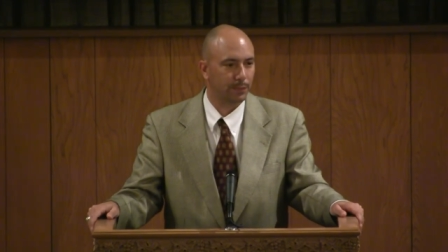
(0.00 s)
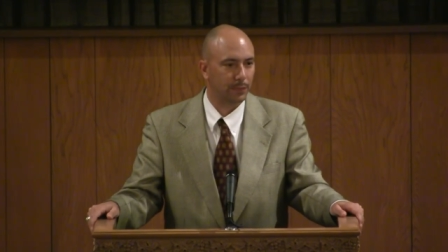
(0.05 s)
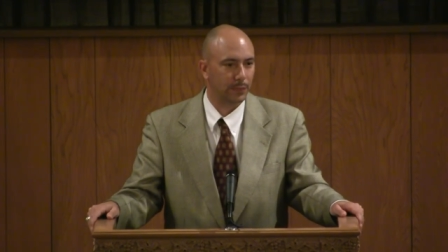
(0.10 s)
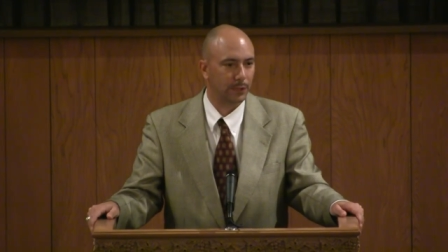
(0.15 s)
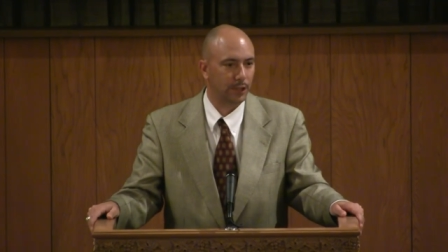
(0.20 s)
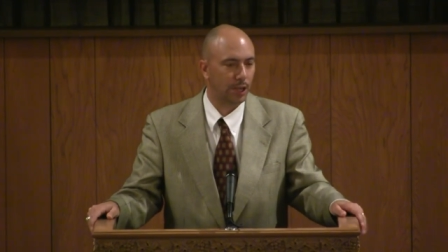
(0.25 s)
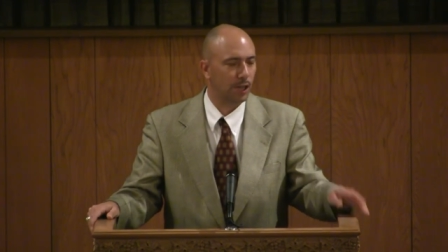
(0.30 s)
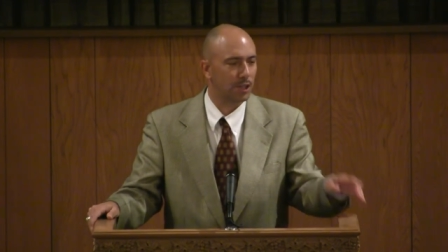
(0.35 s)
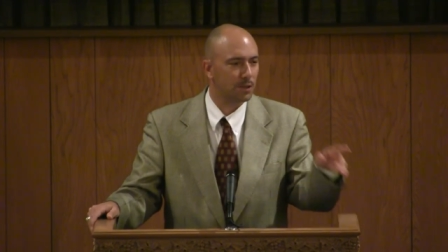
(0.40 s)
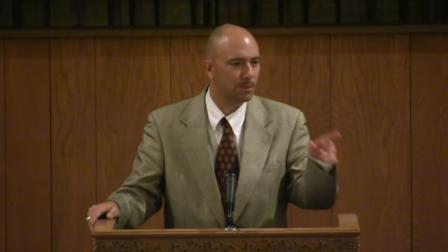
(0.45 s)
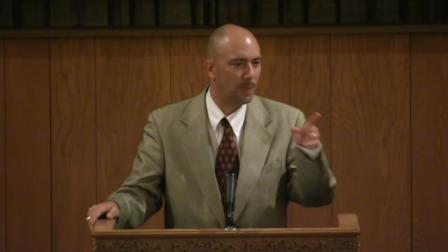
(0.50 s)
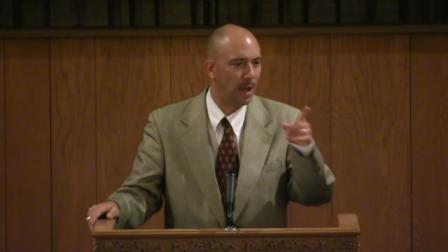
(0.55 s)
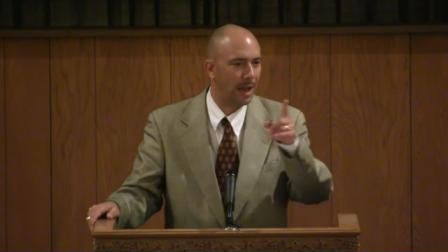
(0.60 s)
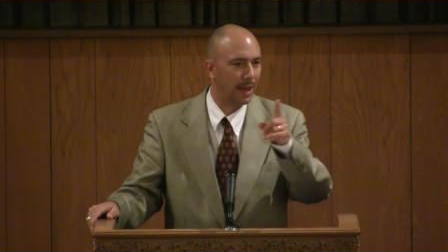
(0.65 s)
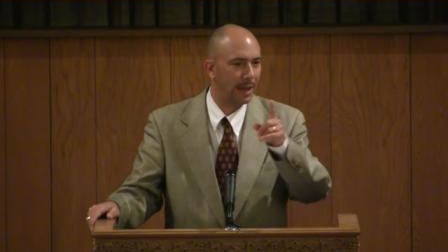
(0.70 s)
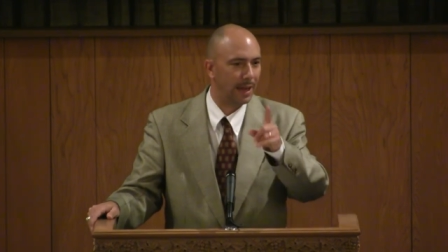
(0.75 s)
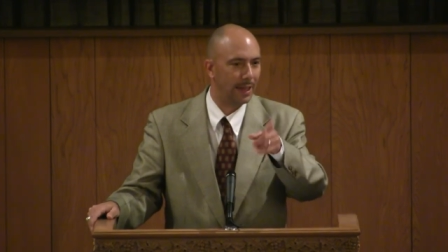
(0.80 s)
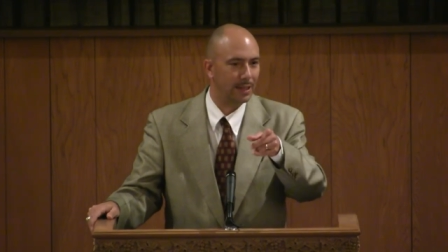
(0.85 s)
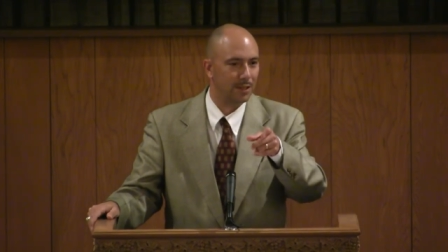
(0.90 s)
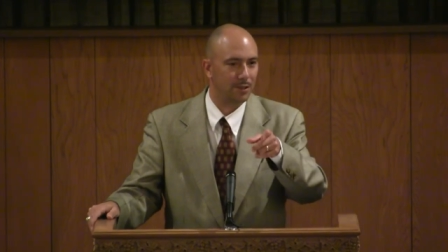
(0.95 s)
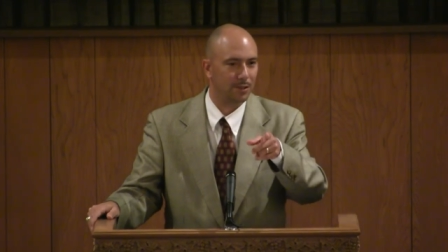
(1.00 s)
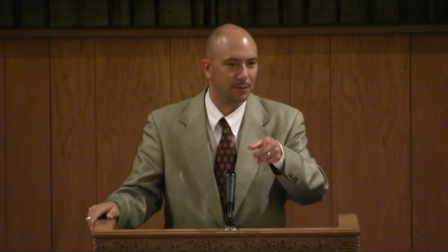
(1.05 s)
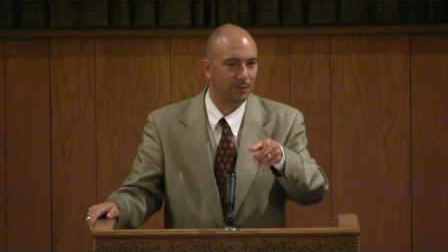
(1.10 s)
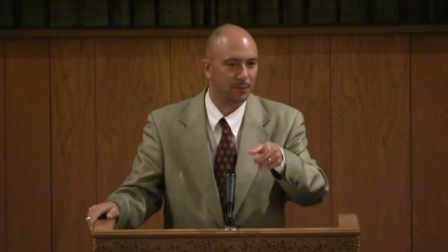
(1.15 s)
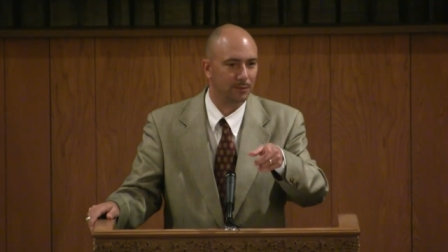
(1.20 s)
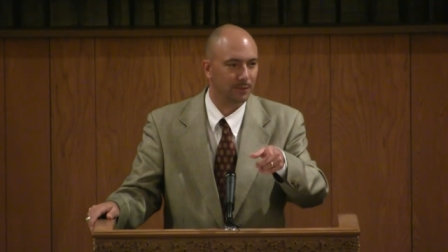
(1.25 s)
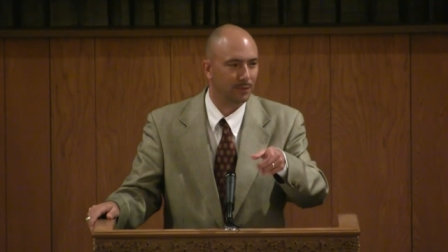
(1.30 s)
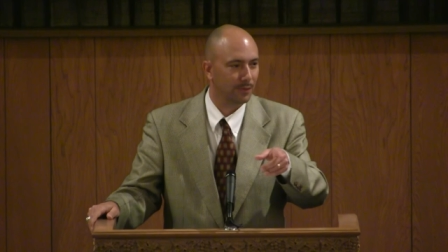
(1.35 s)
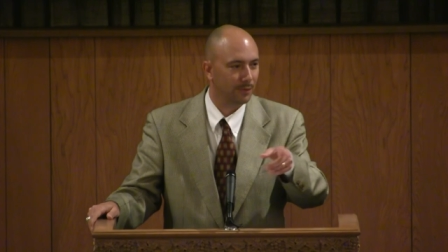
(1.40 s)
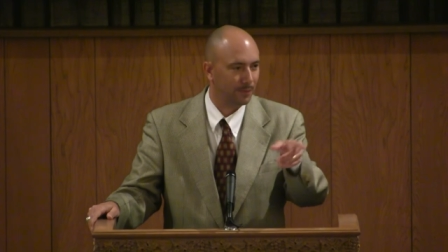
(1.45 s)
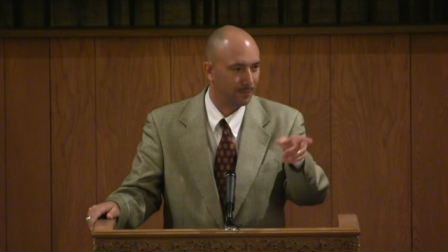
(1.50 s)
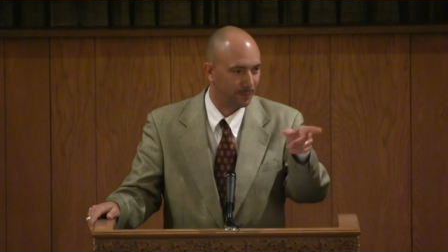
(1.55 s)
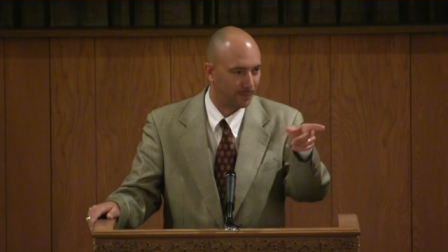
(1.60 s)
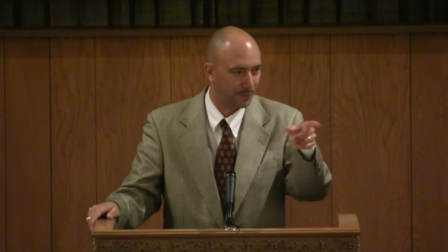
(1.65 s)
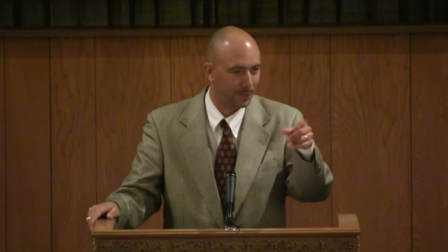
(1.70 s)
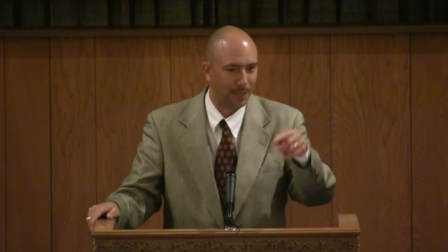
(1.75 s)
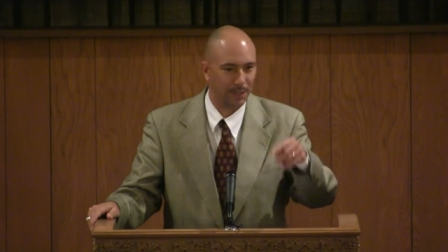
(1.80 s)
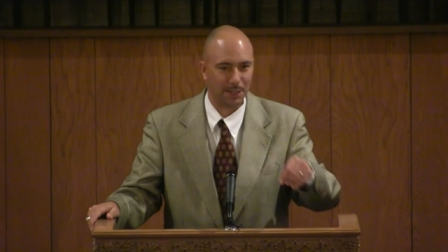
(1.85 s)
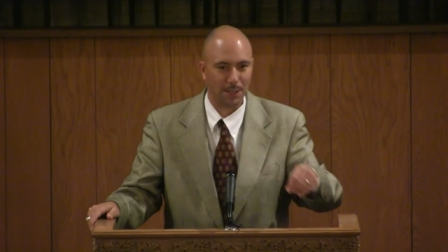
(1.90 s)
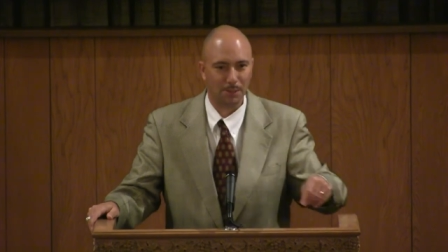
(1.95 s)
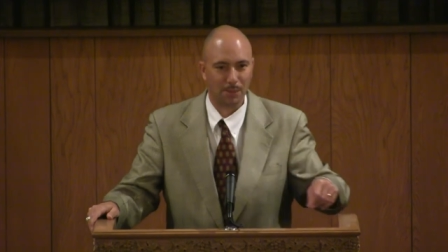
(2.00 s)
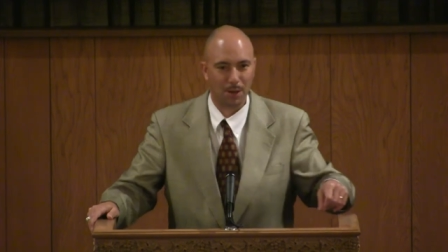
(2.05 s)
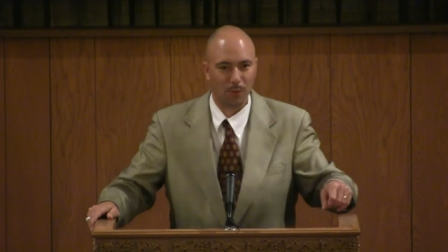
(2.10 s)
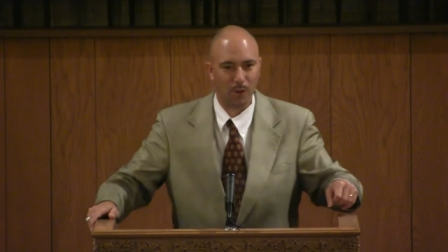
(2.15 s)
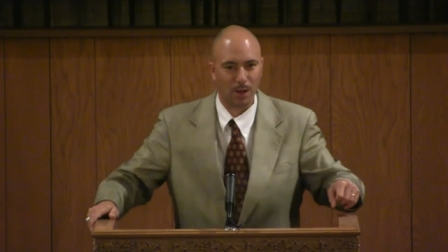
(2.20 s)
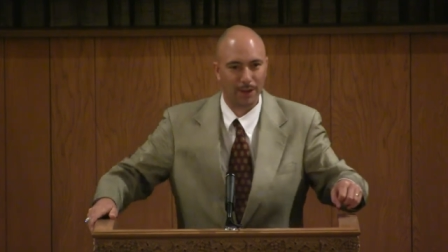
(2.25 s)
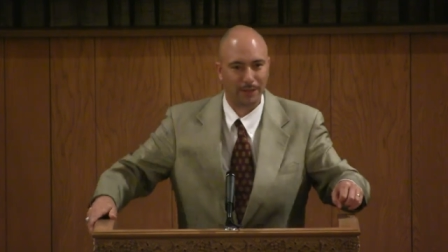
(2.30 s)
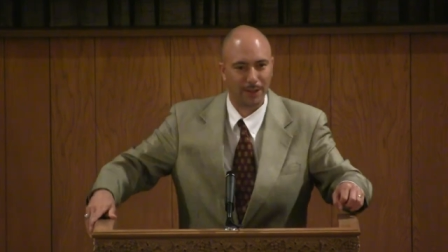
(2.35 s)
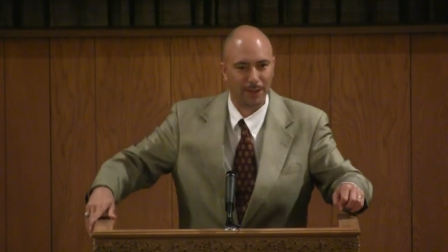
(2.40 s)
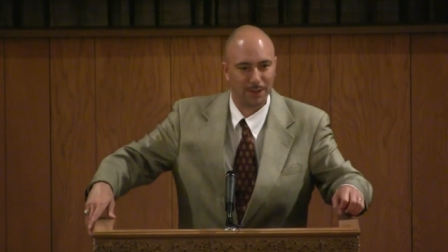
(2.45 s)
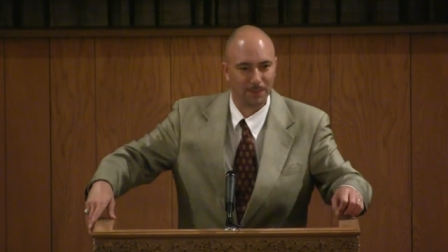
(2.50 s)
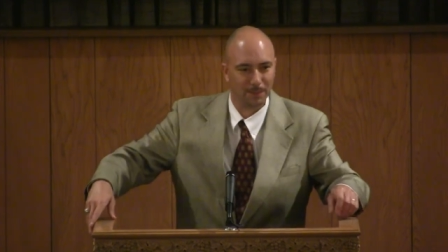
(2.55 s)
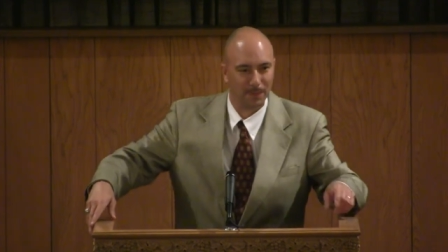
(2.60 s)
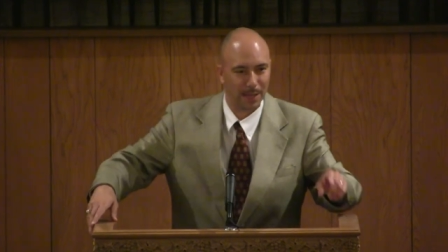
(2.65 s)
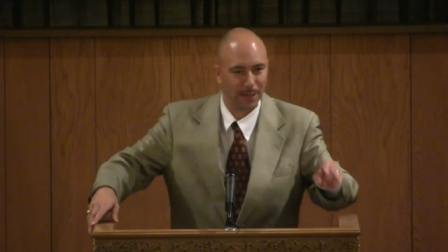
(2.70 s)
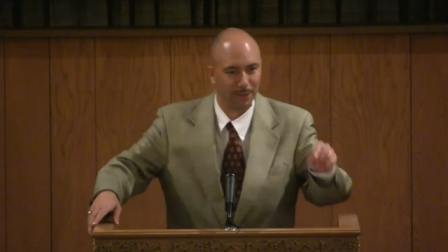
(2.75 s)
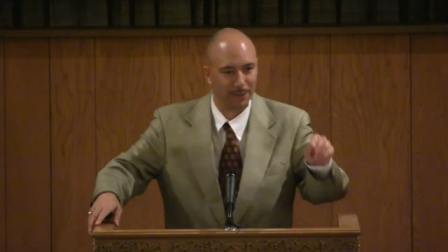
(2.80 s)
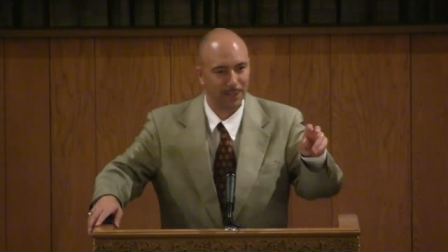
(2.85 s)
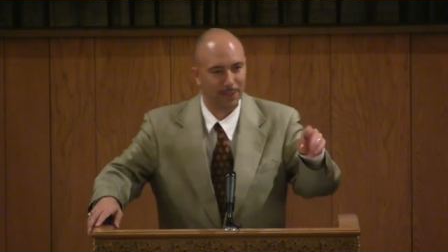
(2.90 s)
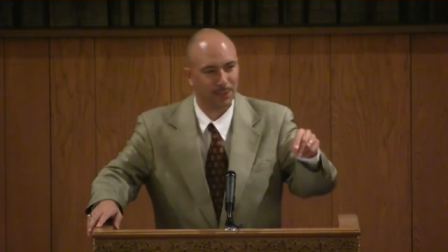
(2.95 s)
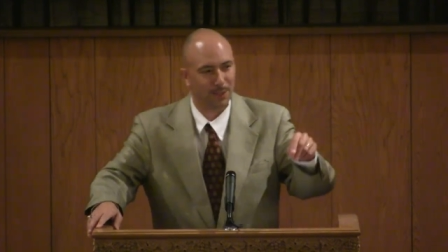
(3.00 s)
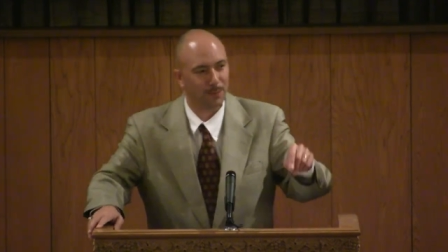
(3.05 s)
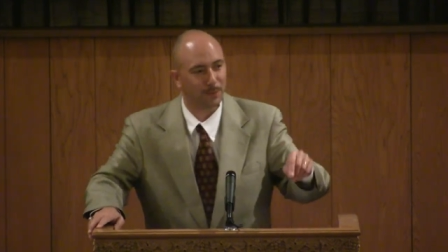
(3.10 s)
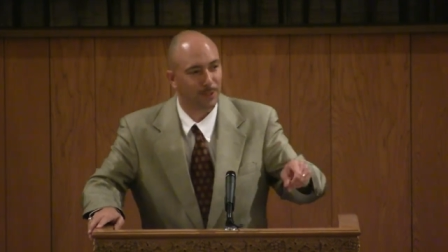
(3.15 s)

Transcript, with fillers: Touched by an Angel. Thank you. My wife had to mouth that to me.